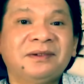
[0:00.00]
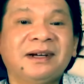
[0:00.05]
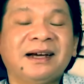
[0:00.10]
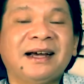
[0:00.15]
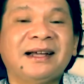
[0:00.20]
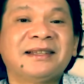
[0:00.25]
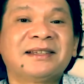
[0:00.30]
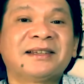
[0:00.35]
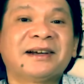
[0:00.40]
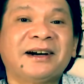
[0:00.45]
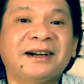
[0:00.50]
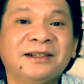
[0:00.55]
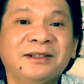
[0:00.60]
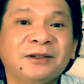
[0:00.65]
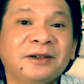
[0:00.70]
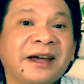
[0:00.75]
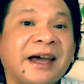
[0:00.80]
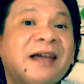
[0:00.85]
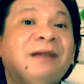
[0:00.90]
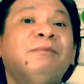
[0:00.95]
and started to
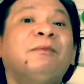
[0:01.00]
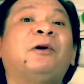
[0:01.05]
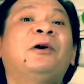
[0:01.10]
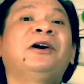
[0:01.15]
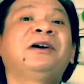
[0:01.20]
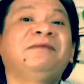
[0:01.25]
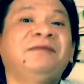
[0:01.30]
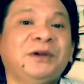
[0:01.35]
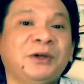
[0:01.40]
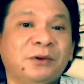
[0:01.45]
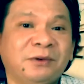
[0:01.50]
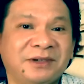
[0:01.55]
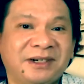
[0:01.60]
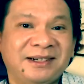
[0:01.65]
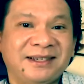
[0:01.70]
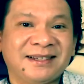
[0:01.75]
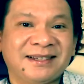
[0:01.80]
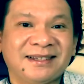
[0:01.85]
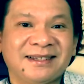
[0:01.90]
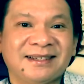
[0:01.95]
gain more
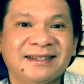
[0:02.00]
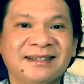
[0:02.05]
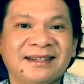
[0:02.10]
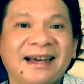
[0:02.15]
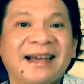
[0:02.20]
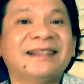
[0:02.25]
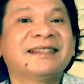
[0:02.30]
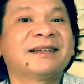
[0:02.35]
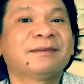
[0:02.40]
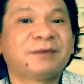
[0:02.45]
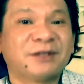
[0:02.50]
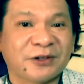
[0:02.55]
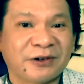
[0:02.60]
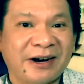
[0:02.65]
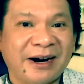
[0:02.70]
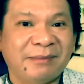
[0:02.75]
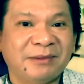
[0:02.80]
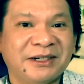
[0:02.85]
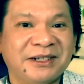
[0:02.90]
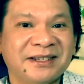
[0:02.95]
viewers and
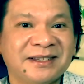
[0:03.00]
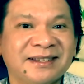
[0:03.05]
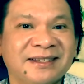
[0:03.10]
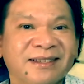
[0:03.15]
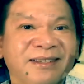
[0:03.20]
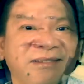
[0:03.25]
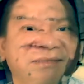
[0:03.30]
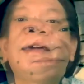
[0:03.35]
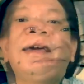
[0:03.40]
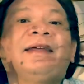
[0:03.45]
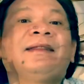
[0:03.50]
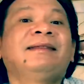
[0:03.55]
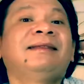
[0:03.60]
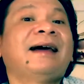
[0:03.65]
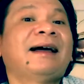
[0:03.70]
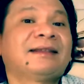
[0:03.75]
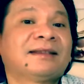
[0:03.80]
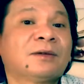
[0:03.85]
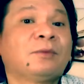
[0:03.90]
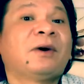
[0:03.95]
subscribers. And
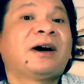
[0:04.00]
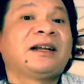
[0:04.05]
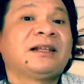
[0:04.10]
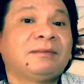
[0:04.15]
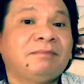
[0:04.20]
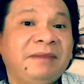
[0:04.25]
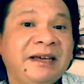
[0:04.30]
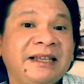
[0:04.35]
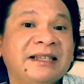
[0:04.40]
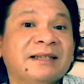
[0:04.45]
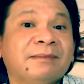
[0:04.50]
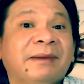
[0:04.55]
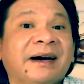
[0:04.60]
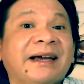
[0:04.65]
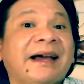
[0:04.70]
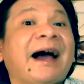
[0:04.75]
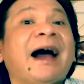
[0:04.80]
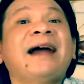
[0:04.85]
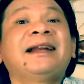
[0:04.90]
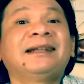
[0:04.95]
that's what it means by
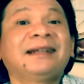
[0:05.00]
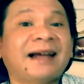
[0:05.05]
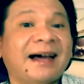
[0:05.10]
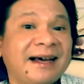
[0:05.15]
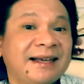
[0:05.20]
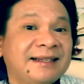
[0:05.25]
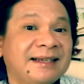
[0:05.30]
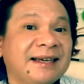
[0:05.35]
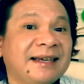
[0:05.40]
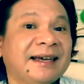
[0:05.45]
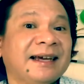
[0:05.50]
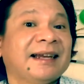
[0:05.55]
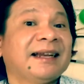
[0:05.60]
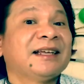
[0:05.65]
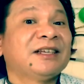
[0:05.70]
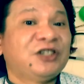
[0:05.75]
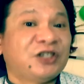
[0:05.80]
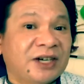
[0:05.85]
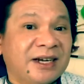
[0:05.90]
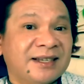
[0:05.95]
analyzing and
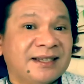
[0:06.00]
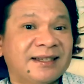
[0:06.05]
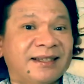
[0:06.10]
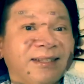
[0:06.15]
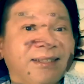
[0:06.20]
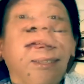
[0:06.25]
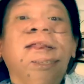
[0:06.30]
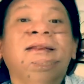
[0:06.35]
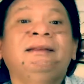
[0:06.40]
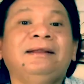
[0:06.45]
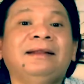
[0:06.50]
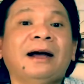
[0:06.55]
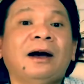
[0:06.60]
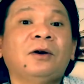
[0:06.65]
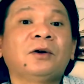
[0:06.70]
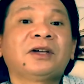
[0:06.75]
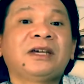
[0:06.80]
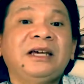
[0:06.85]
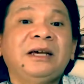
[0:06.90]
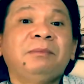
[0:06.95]
adjust. Now
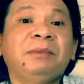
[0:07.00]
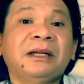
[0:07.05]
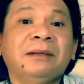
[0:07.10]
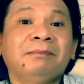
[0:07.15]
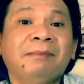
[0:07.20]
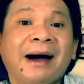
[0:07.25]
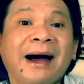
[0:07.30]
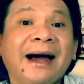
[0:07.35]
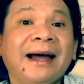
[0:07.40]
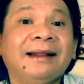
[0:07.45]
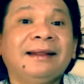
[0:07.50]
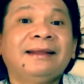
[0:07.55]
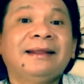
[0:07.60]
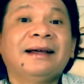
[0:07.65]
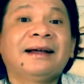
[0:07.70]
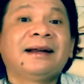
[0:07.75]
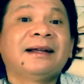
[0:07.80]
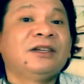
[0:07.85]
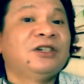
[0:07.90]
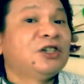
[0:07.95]
keep in mind
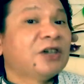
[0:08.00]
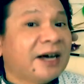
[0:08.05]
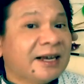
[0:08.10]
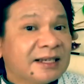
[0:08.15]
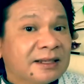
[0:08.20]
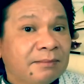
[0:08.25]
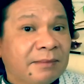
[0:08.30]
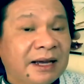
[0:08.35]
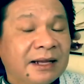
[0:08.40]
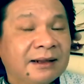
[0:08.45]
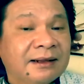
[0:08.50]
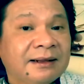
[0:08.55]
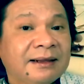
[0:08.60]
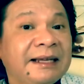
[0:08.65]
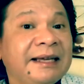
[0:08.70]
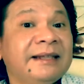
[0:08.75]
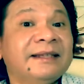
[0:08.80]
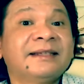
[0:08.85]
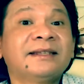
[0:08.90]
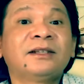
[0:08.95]
that adjustment
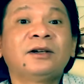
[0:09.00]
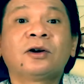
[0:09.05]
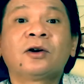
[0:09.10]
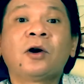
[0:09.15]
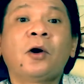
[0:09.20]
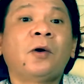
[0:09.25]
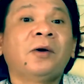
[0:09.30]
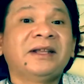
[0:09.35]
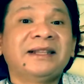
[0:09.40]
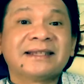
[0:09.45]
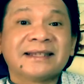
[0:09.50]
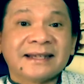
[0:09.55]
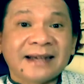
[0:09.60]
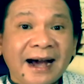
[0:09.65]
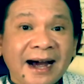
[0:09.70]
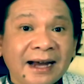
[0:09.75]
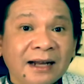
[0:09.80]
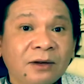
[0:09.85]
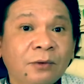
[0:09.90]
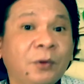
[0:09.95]
needs to
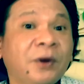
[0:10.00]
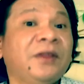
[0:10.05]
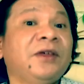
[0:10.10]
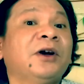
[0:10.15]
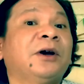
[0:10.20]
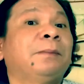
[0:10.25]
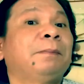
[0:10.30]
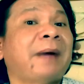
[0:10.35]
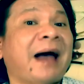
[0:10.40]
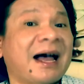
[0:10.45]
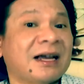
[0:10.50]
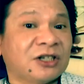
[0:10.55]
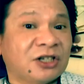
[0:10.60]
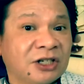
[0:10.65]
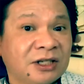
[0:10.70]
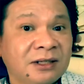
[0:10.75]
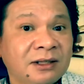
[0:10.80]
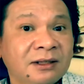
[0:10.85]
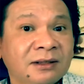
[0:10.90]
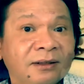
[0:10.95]
coincide with your
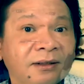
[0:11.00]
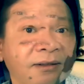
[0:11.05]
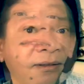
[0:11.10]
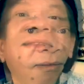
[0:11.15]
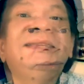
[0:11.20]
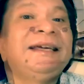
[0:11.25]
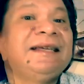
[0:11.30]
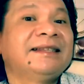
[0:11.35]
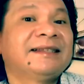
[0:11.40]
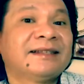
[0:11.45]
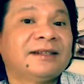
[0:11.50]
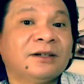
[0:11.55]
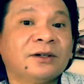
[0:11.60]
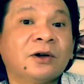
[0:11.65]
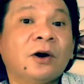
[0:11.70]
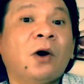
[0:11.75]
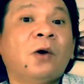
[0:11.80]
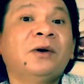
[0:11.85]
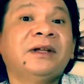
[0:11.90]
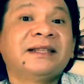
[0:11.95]
passion. It needs to
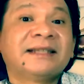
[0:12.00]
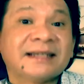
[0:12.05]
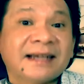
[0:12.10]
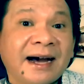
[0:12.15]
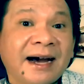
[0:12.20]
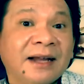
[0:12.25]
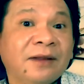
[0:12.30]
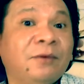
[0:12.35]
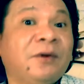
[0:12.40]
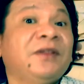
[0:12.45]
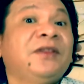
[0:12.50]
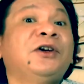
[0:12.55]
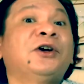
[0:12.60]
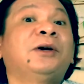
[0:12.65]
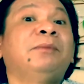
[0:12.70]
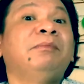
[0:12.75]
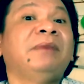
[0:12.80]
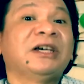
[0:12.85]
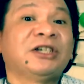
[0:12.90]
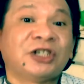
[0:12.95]
coincide with your
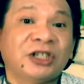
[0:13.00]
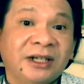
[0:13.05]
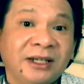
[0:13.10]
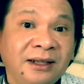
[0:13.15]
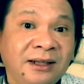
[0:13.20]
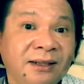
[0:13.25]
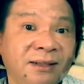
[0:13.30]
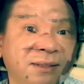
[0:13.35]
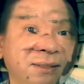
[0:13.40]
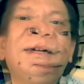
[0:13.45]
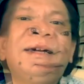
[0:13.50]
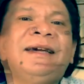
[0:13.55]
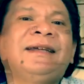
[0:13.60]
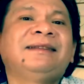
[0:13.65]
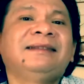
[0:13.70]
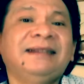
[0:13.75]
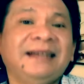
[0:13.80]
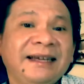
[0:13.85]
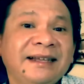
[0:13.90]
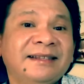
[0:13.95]
mission. It
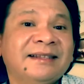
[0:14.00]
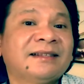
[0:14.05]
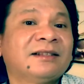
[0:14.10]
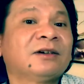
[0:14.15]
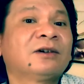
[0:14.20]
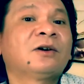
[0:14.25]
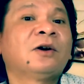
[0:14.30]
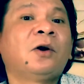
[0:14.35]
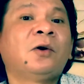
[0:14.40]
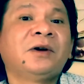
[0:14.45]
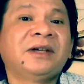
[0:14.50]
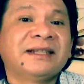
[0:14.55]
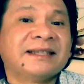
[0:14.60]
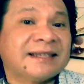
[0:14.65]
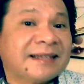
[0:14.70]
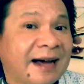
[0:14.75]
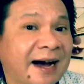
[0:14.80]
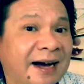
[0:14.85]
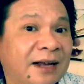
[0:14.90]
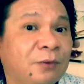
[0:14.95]
needs to
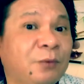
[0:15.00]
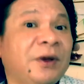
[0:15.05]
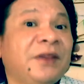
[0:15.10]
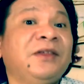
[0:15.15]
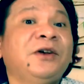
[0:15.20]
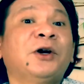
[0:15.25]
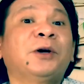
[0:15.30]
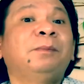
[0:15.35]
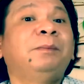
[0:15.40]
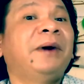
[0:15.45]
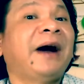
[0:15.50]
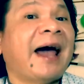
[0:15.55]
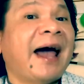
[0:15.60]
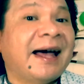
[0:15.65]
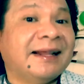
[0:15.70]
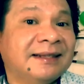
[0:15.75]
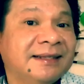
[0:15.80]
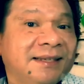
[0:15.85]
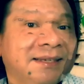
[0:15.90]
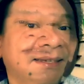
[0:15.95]
coincide with your
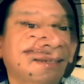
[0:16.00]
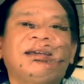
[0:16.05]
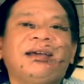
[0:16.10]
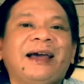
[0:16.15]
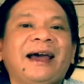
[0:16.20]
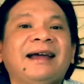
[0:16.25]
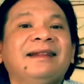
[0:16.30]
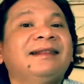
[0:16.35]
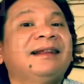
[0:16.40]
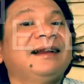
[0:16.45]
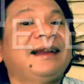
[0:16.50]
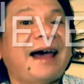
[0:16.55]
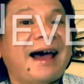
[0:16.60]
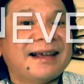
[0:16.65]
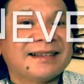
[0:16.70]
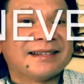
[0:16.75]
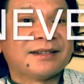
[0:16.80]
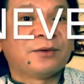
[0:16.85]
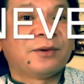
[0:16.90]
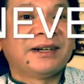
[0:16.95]
brand. And the
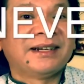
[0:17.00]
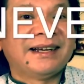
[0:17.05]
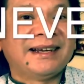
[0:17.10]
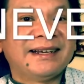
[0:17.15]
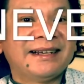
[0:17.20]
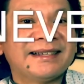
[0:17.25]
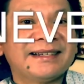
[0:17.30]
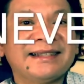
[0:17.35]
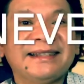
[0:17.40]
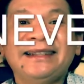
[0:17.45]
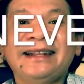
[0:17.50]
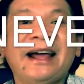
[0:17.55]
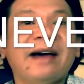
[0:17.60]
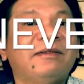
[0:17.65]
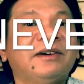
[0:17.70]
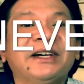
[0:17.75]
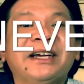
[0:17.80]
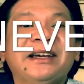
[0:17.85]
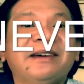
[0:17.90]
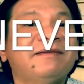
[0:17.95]
last one is
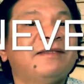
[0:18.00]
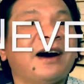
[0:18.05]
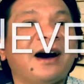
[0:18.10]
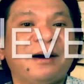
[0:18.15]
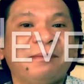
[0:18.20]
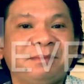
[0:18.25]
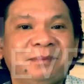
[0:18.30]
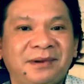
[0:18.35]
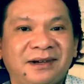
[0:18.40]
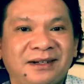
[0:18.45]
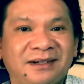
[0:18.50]
never give up.